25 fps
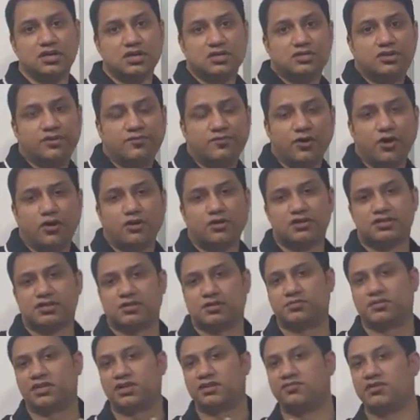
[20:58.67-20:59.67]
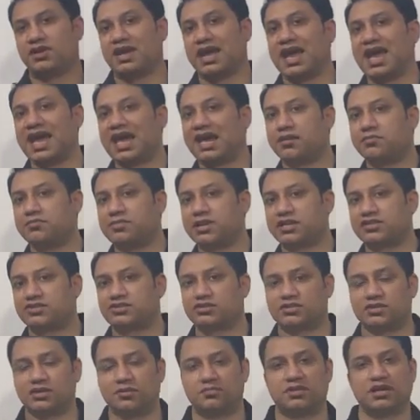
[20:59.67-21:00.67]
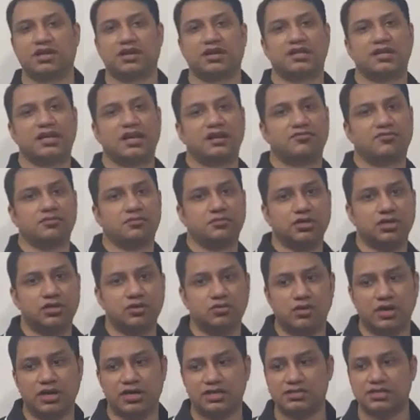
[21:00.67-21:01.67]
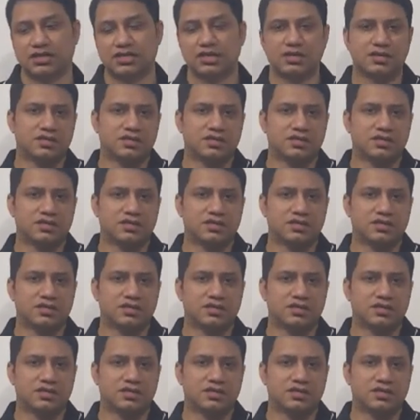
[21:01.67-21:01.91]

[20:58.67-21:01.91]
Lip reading: So if you order something via Aramex or something like that from the US,